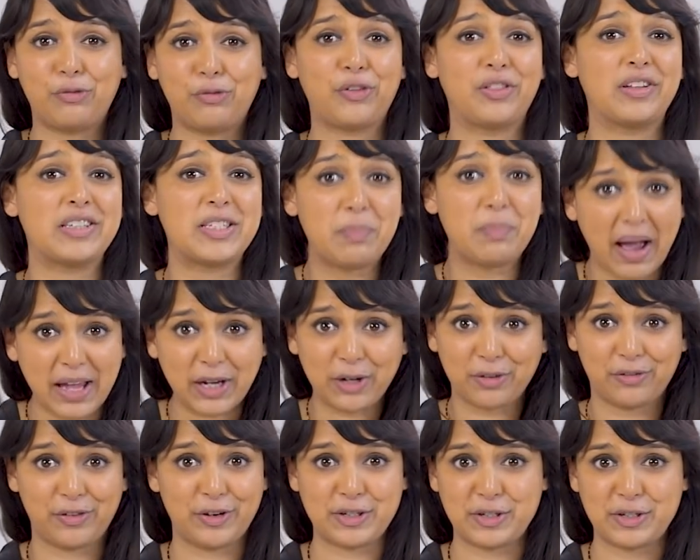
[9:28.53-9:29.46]
for the
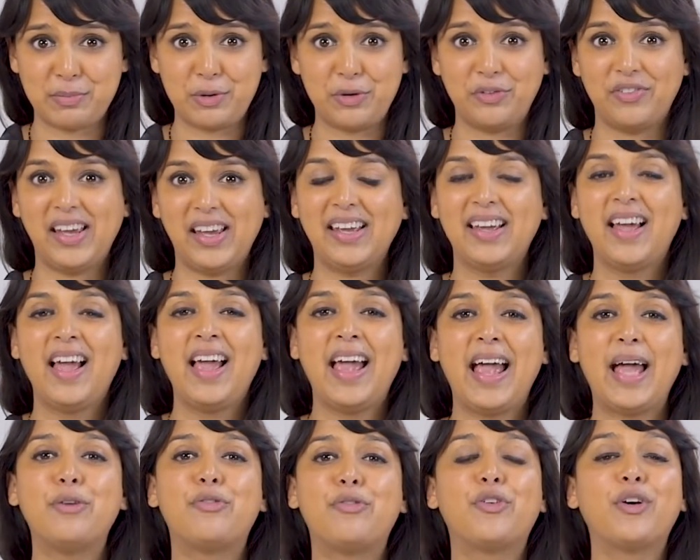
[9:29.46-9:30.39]
Spider Verse movie
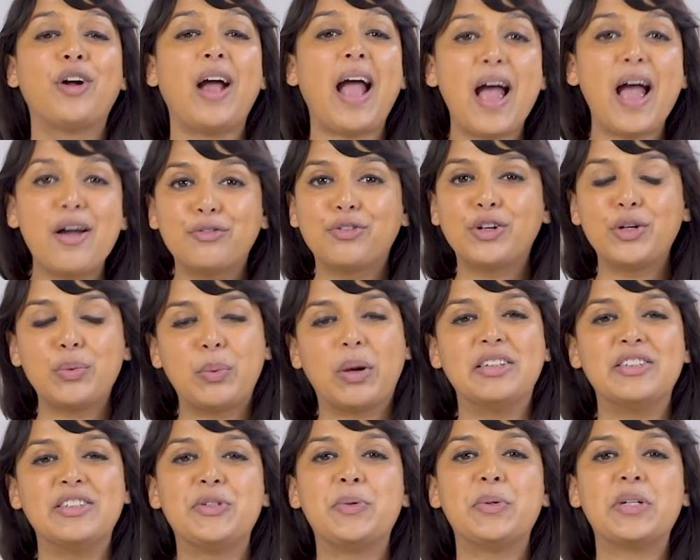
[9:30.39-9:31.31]
and for
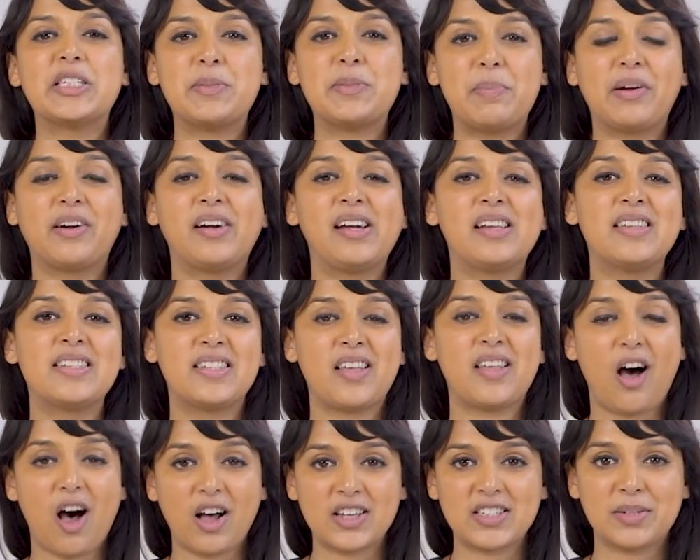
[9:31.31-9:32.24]
everyone to experience
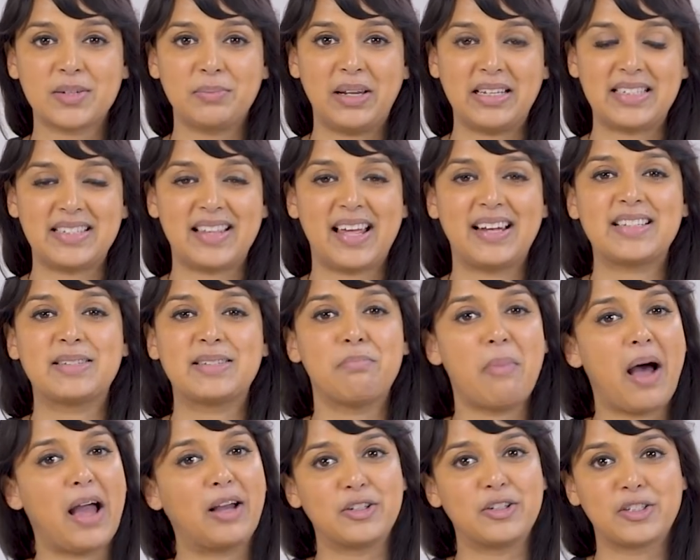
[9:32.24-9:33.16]
the awesomeness that is
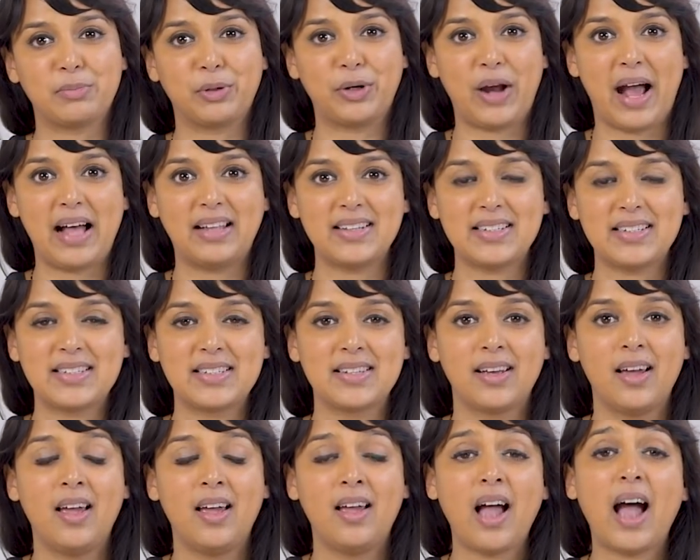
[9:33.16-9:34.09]
Miles Morales.
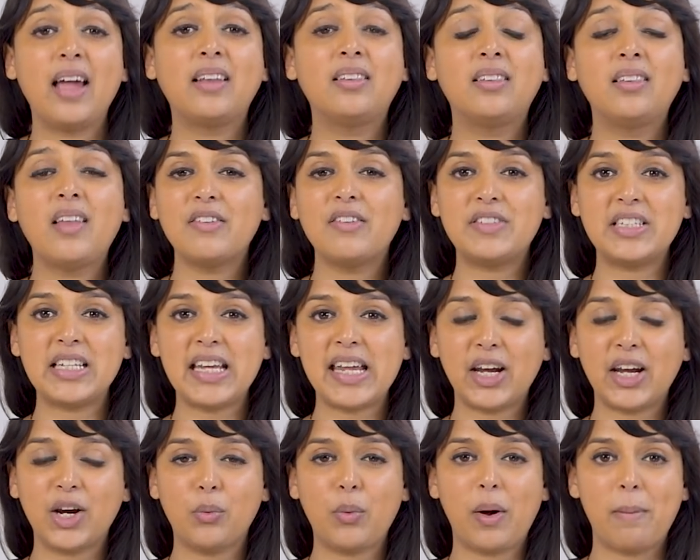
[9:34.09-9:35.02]
I'd love to
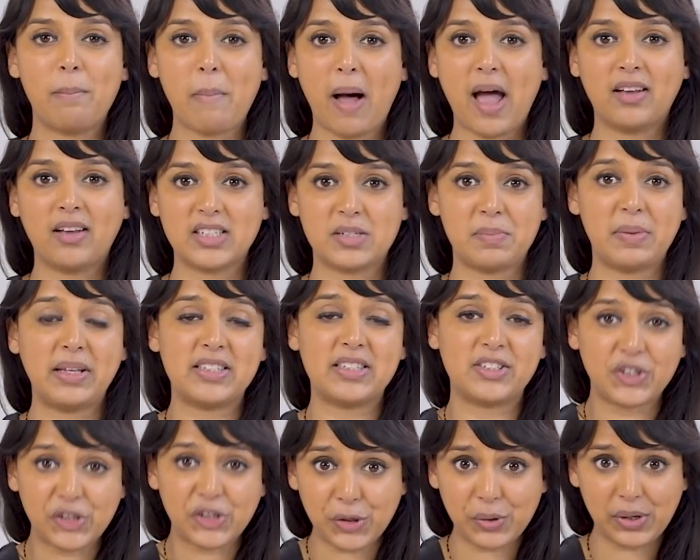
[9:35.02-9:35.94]
hear what Miles means
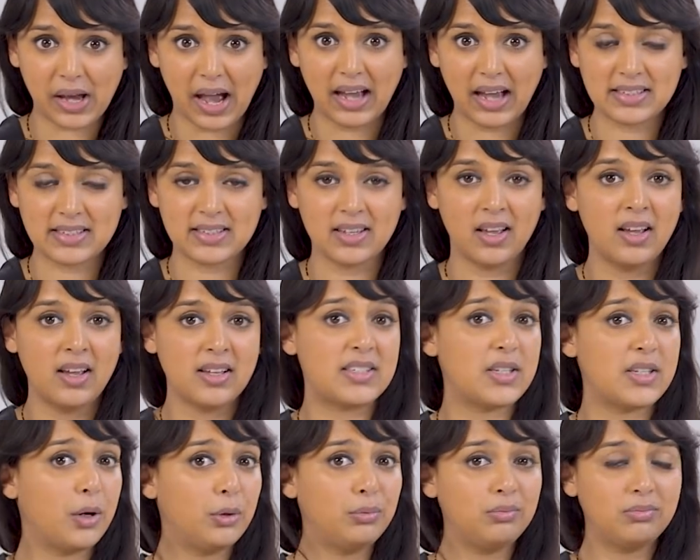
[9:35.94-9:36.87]
to you guys,
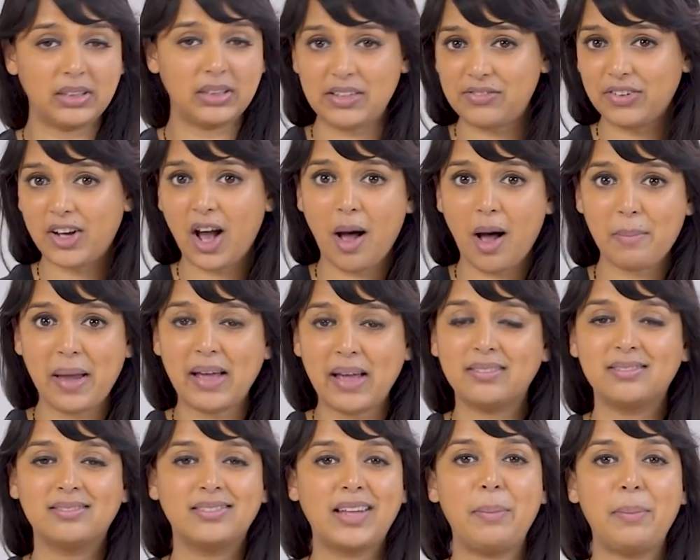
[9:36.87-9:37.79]
so leave a
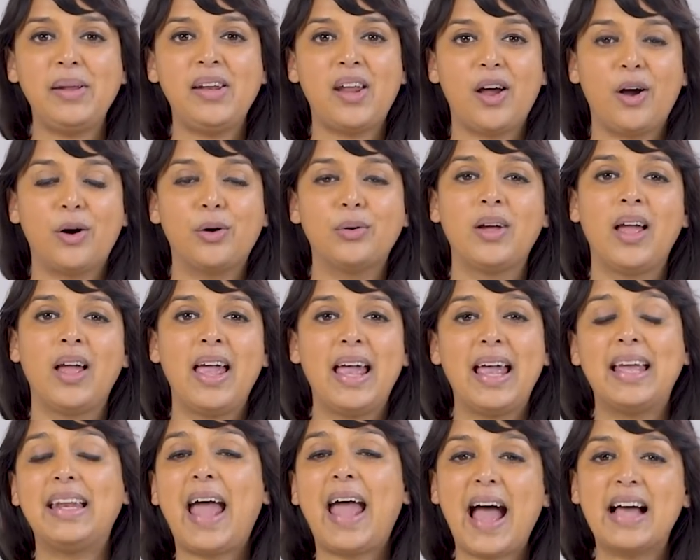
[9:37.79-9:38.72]
comment, let me know,
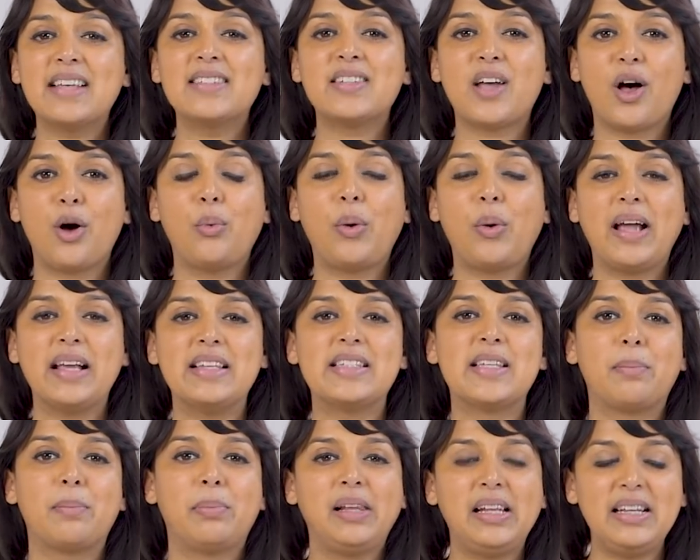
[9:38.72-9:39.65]
and as
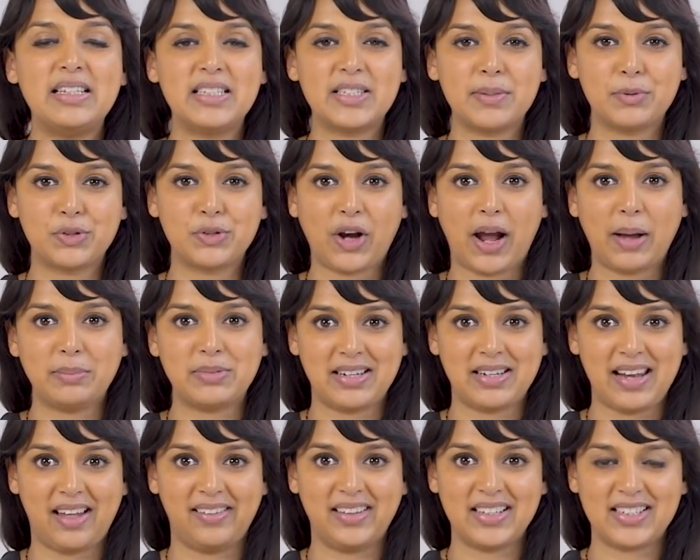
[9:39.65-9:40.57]
always, please subscribe to
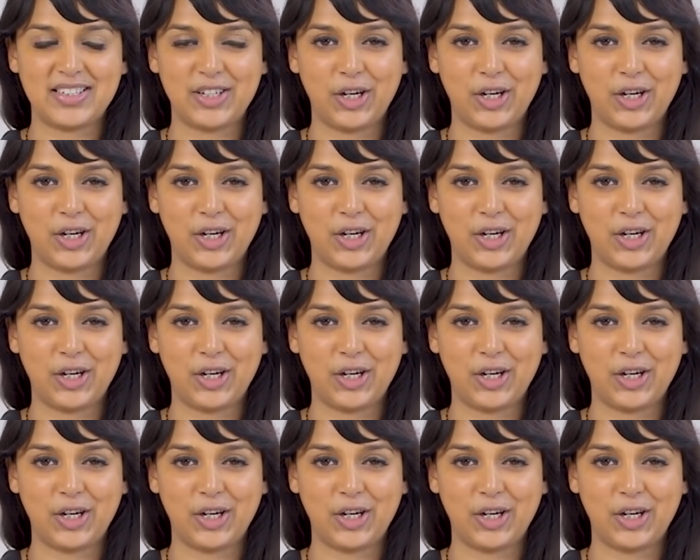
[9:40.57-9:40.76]
NowThis